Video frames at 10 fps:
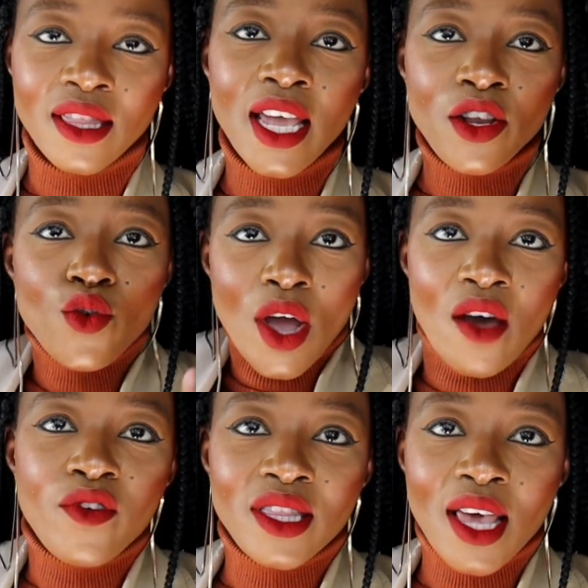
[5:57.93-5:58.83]
then you
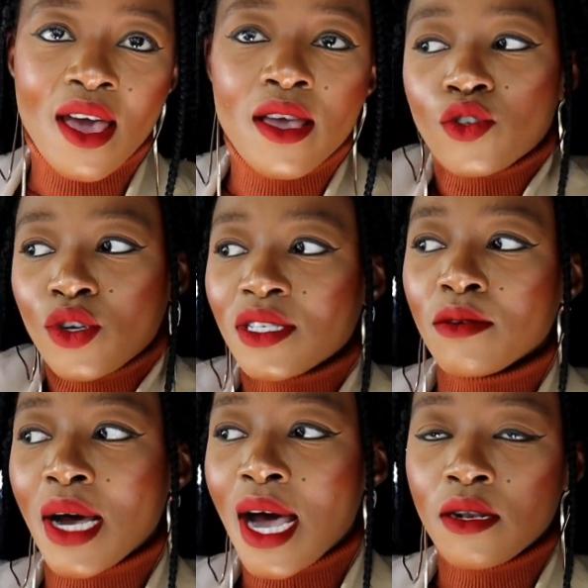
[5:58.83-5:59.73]
have it there, it's on
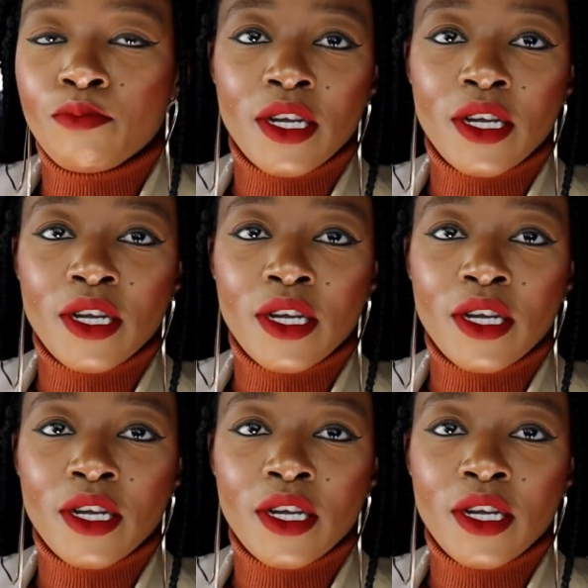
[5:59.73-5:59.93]
demand,